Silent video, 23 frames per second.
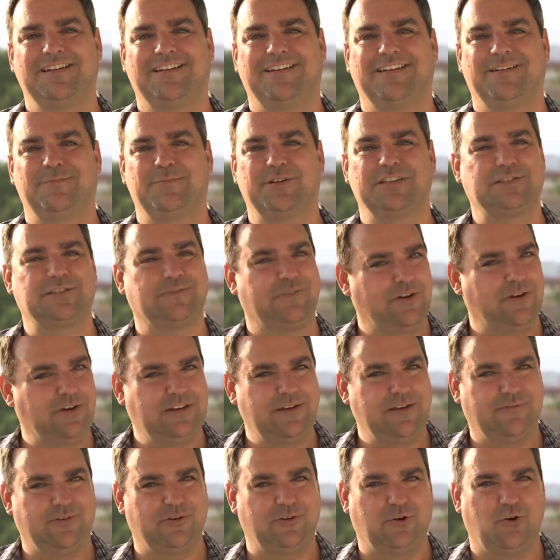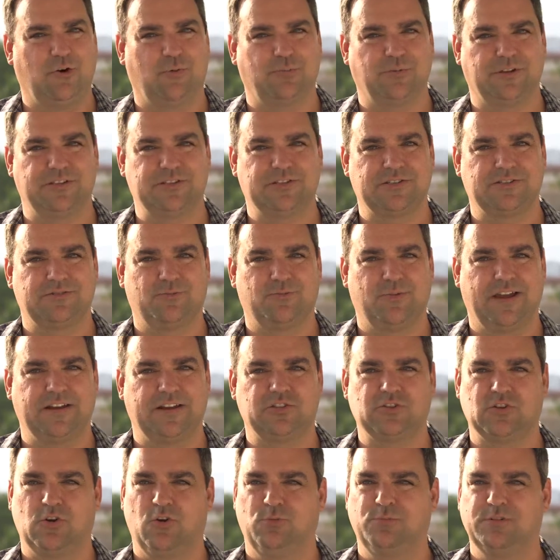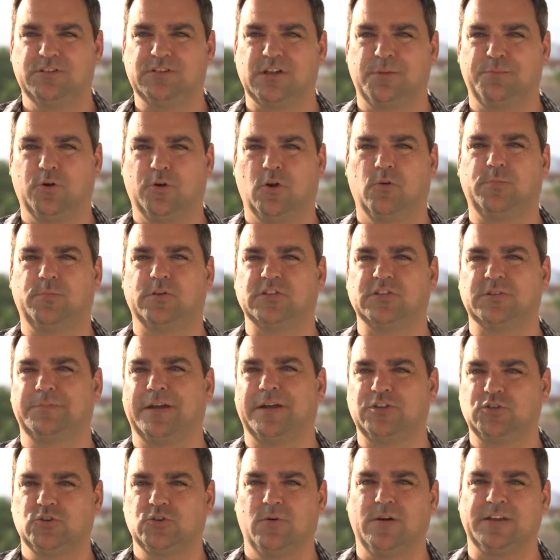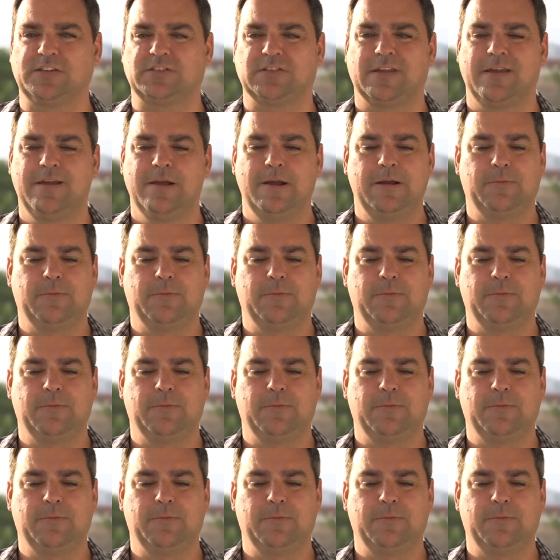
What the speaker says: But it's a very different homeless, right? It's a homeless on purpose and by choice.